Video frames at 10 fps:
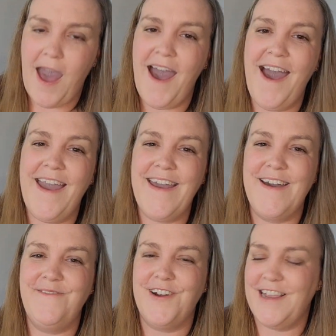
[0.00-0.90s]
I
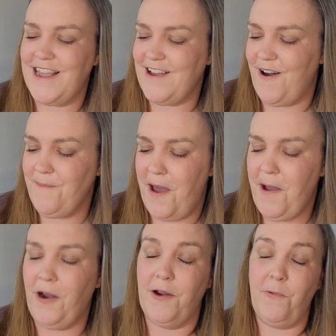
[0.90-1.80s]
am working on
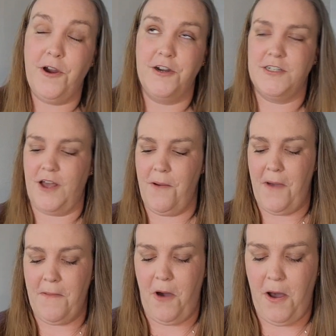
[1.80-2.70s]
worked on
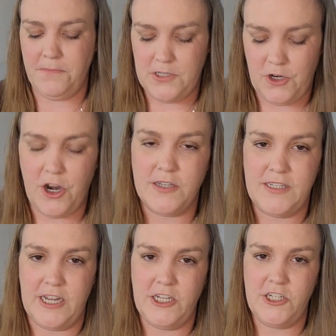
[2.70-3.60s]
my mom's cross
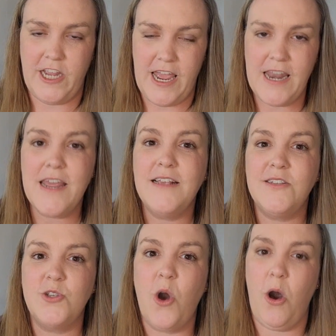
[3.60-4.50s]
stitch. It
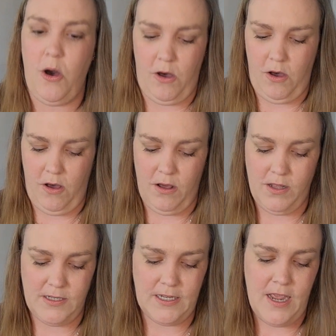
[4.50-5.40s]
is
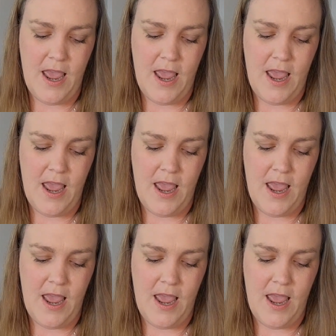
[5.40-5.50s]
called